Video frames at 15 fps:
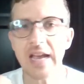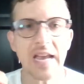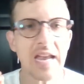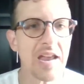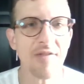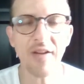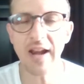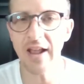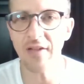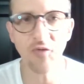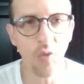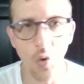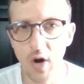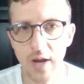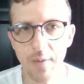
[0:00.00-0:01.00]
Even at
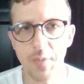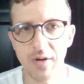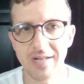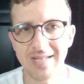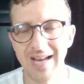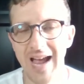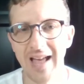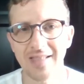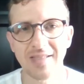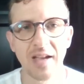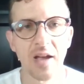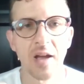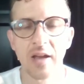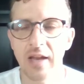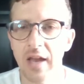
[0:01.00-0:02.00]
40%,
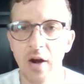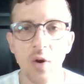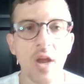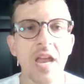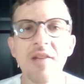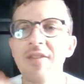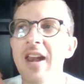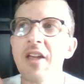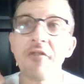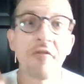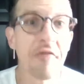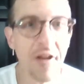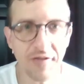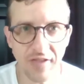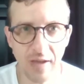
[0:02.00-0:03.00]
even at
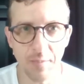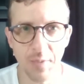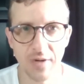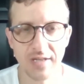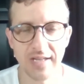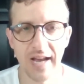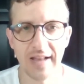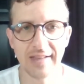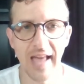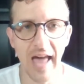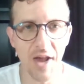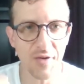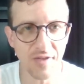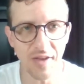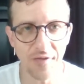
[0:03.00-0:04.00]
50%,
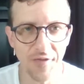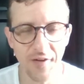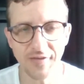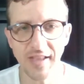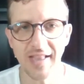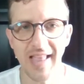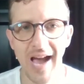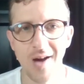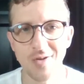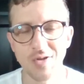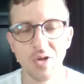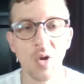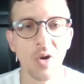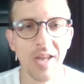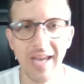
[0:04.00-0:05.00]
out of the
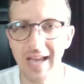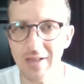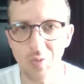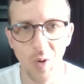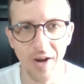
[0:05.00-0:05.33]
50,000, you only get